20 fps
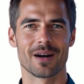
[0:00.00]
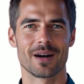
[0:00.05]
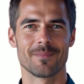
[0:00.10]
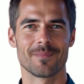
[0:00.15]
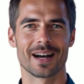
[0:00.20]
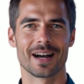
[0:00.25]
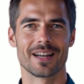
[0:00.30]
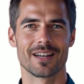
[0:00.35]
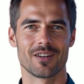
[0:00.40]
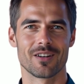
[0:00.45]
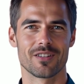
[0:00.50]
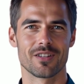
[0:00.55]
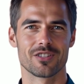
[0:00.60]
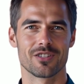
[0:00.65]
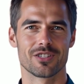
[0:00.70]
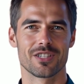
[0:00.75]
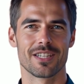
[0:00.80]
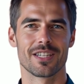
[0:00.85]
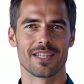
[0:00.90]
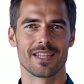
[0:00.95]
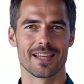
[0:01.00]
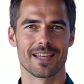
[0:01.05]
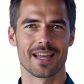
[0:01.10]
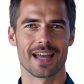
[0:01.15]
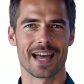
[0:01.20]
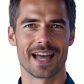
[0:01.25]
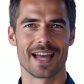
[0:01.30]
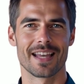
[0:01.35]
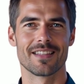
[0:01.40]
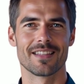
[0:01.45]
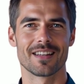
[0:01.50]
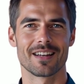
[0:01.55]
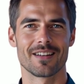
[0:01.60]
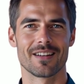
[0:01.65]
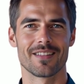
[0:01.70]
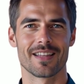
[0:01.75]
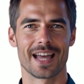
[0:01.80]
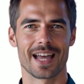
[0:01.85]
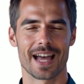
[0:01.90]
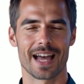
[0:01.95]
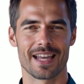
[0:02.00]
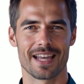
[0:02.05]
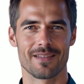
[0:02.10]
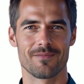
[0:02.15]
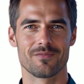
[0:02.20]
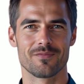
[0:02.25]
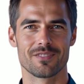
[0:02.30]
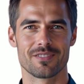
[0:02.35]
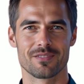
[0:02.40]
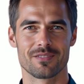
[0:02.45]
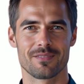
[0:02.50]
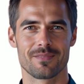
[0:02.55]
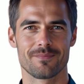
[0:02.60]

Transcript: biology and our lives.